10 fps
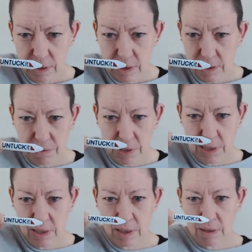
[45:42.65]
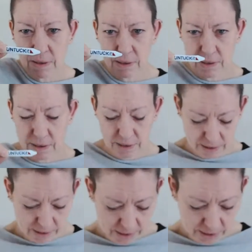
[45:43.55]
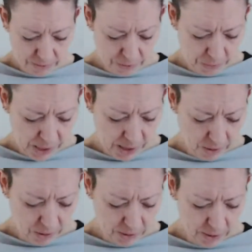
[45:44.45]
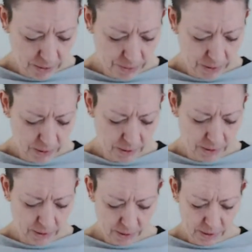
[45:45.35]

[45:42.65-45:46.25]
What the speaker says: Just really do. Does it for me, collar stiffeners.